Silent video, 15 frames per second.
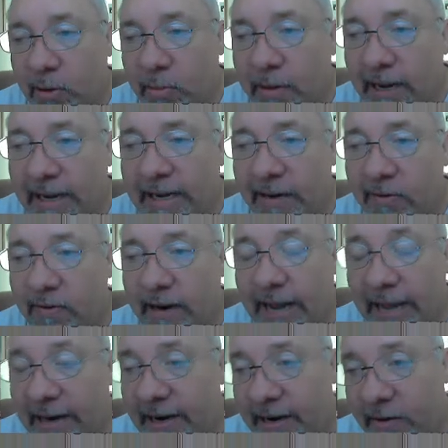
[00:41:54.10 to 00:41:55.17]
go back and
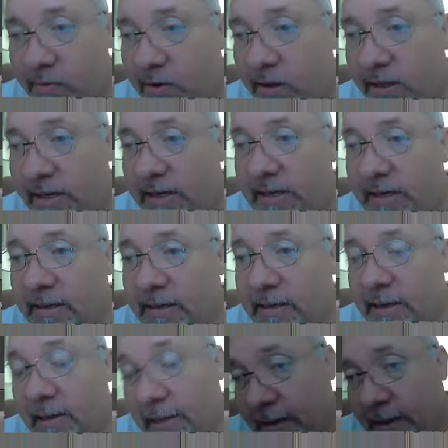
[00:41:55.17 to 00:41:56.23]
edit it really.
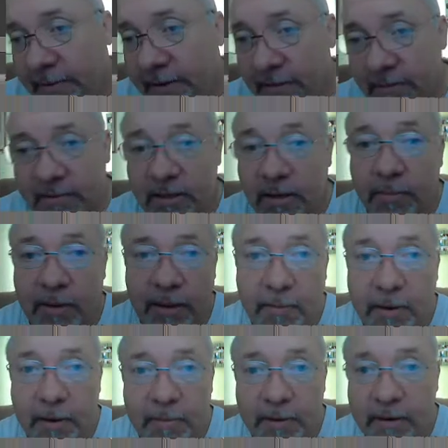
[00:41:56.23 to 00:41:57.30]
I mean, somebody
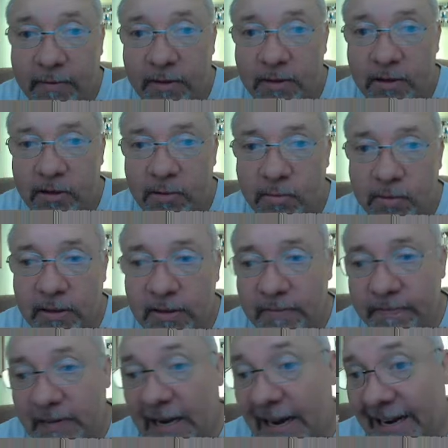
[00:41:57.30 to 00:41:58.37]
might be able to, but
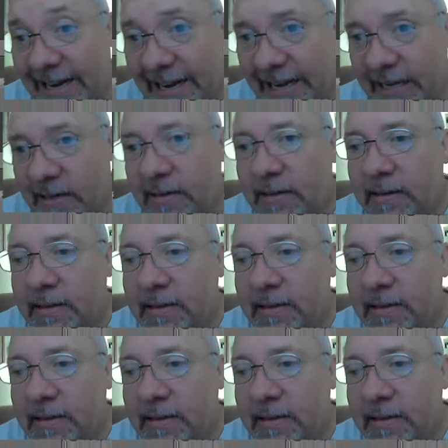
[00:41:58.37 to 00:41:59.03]
I can't.